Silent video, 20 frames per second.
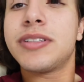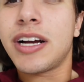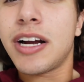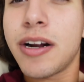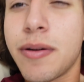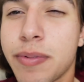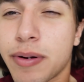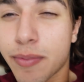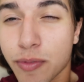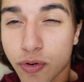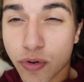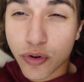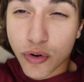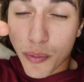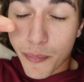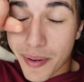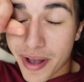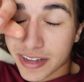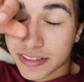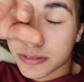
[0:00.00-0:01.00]
tired, but I'm going to
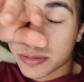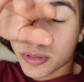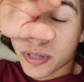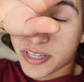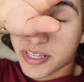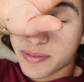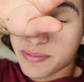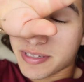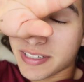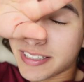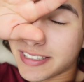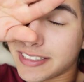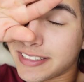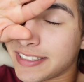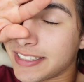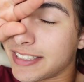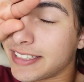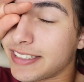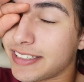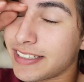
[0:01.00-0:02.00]
a basketball game, like I
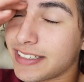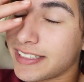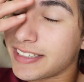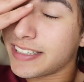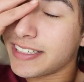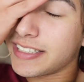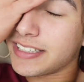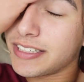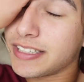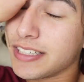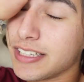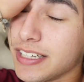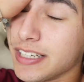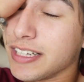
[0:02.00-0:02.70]
said, and